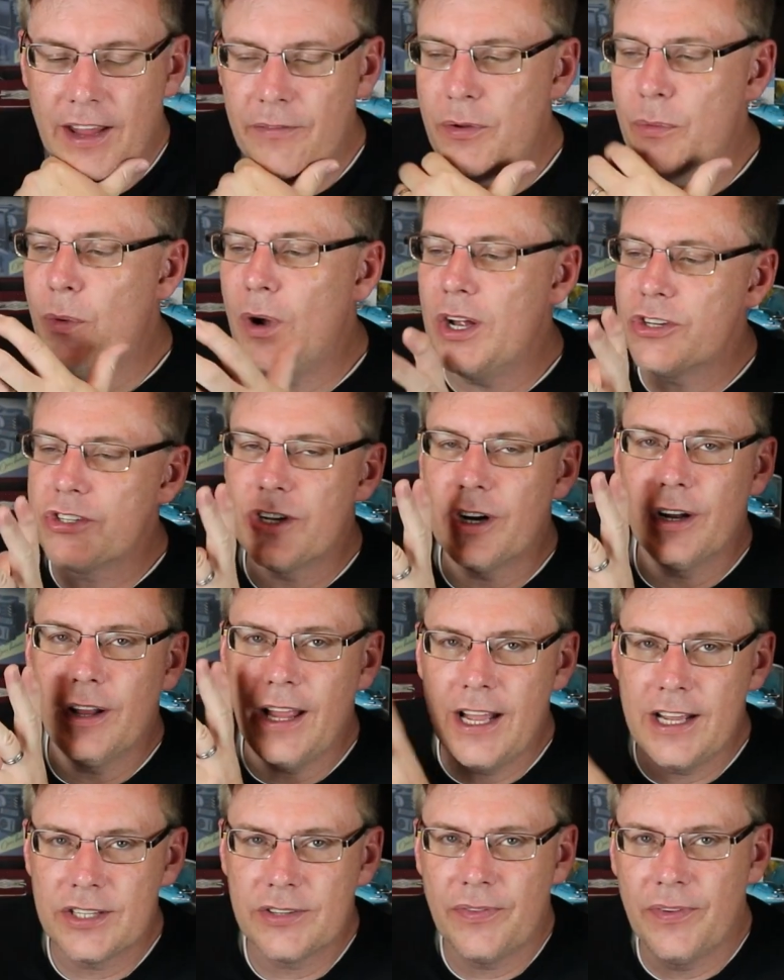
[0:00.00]
If you watched our
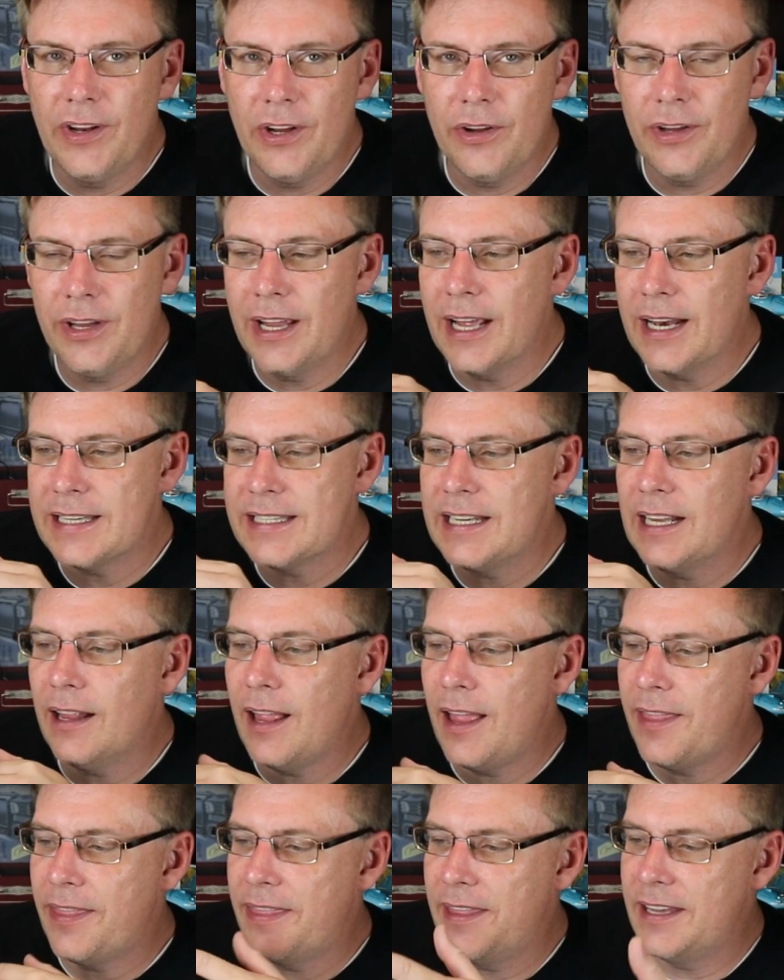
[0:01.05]
last video, you got to see a
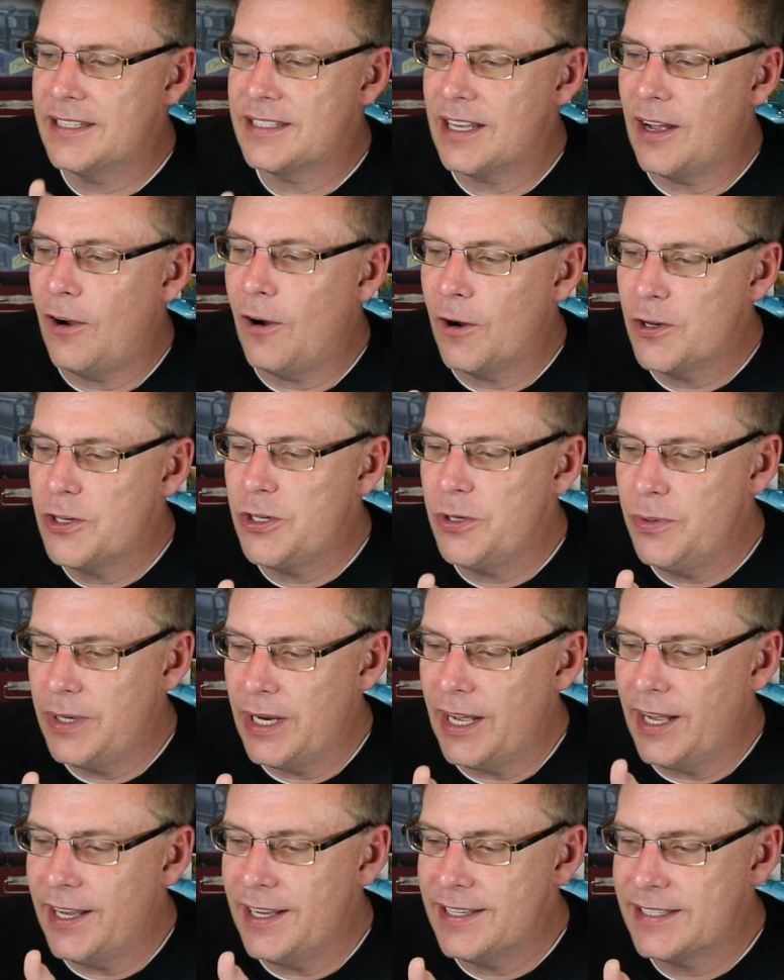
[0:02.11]
lot of things that R2
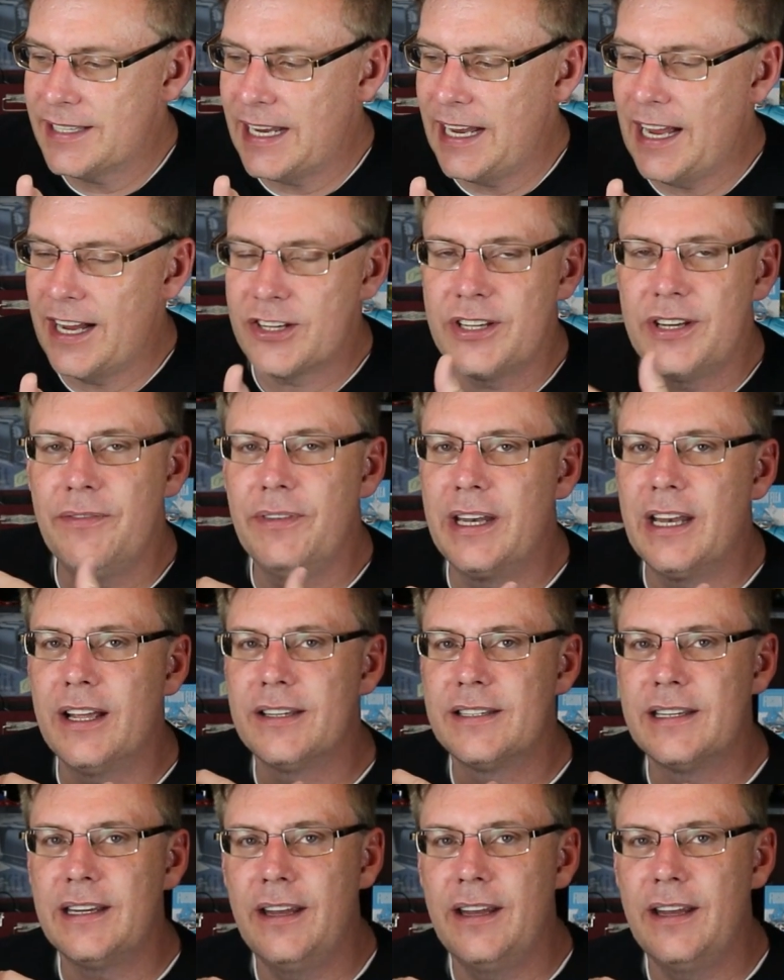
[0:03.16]
does. He actually even does